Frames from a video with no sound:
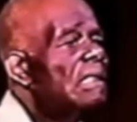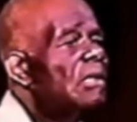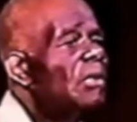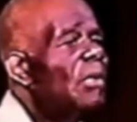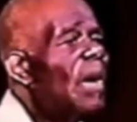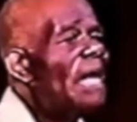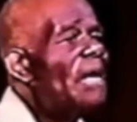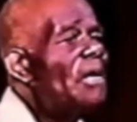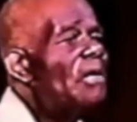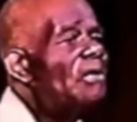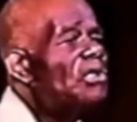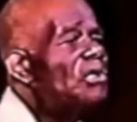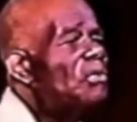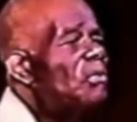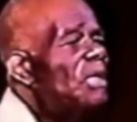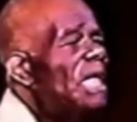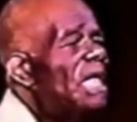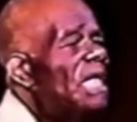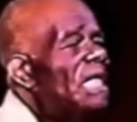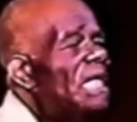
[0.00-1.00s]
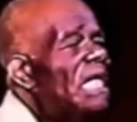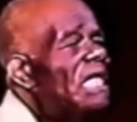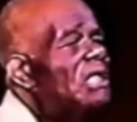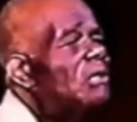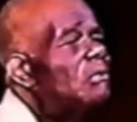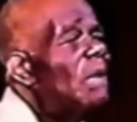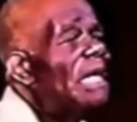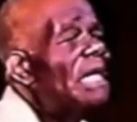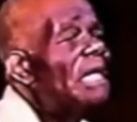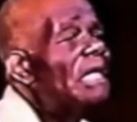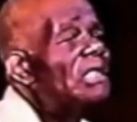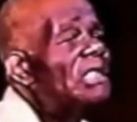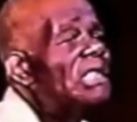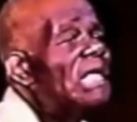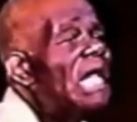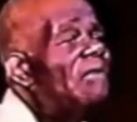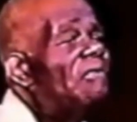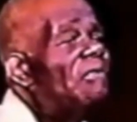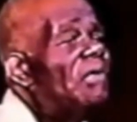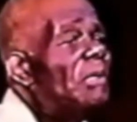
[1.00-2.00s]
Why don't you at least make a
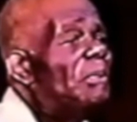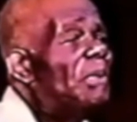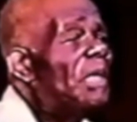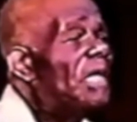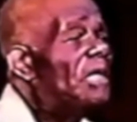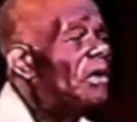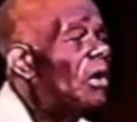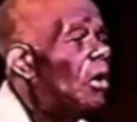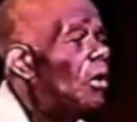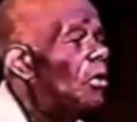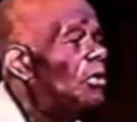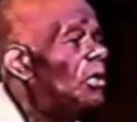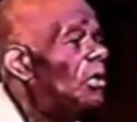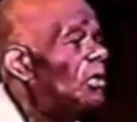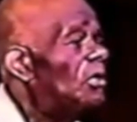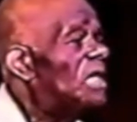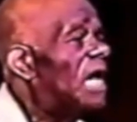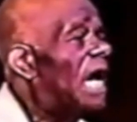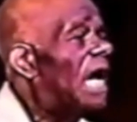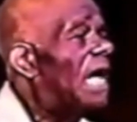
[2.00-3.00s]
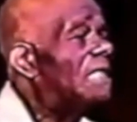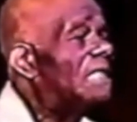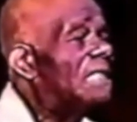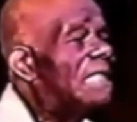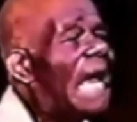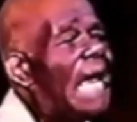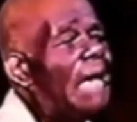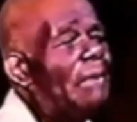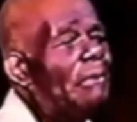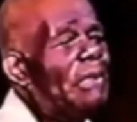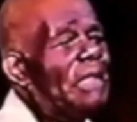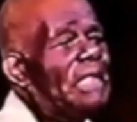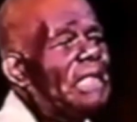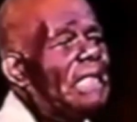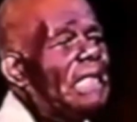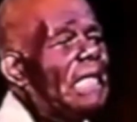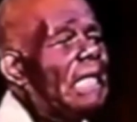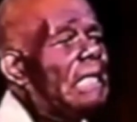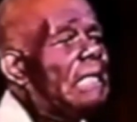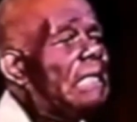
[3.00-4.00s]
safety pin to hold your child's diaper
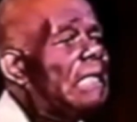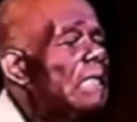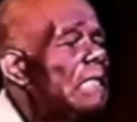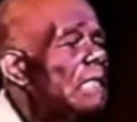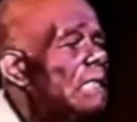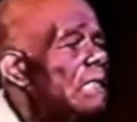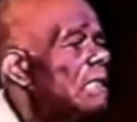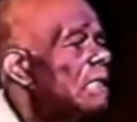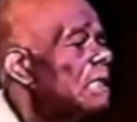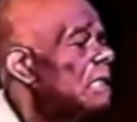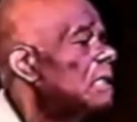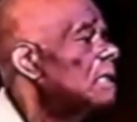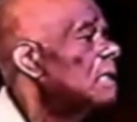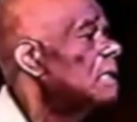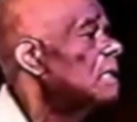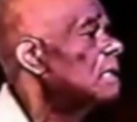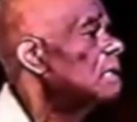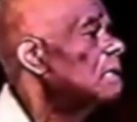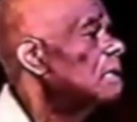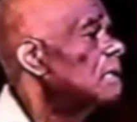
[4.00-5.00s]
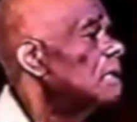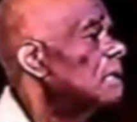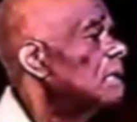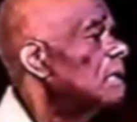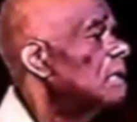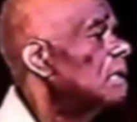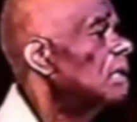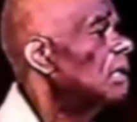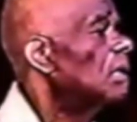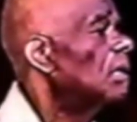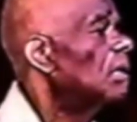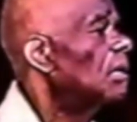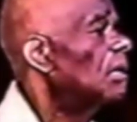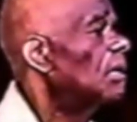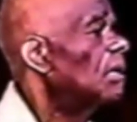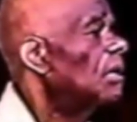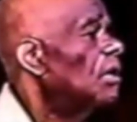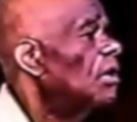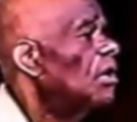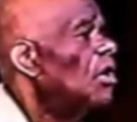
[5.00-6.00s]
together? Teach.
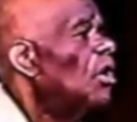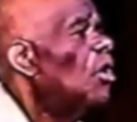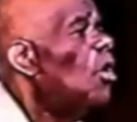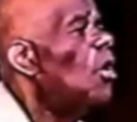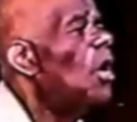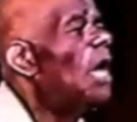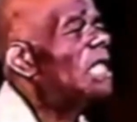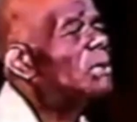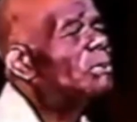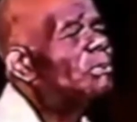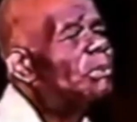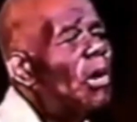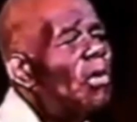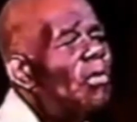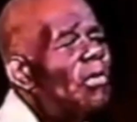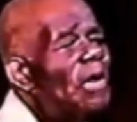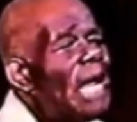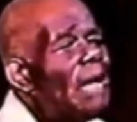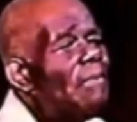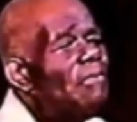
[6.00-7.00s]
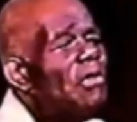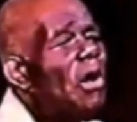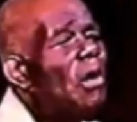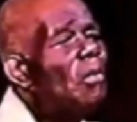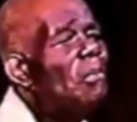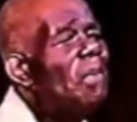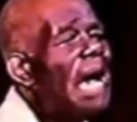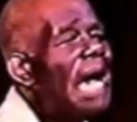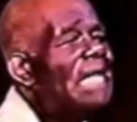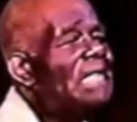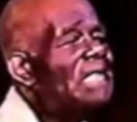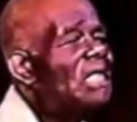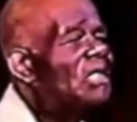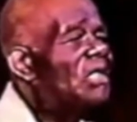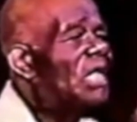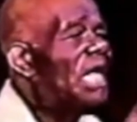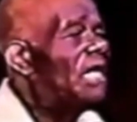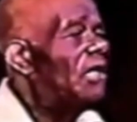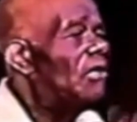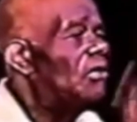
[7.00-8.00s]
Who has programmed your mind into
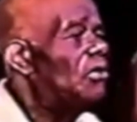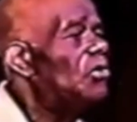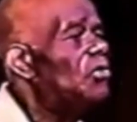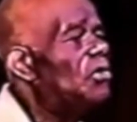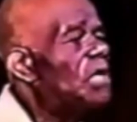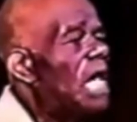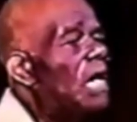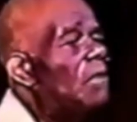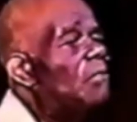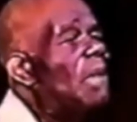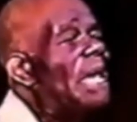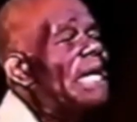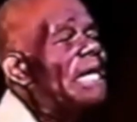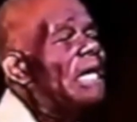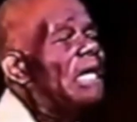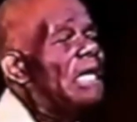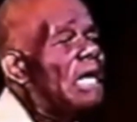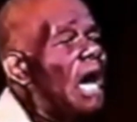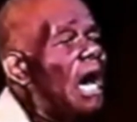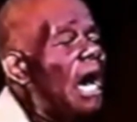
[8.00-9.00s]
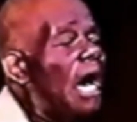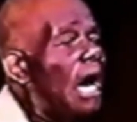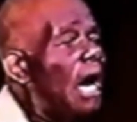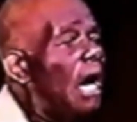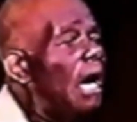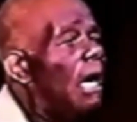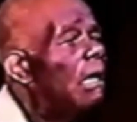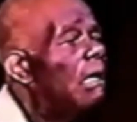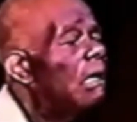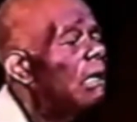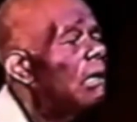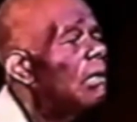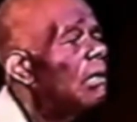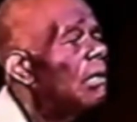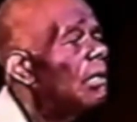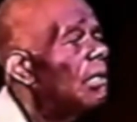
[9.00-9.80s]
thinking you can't make a car?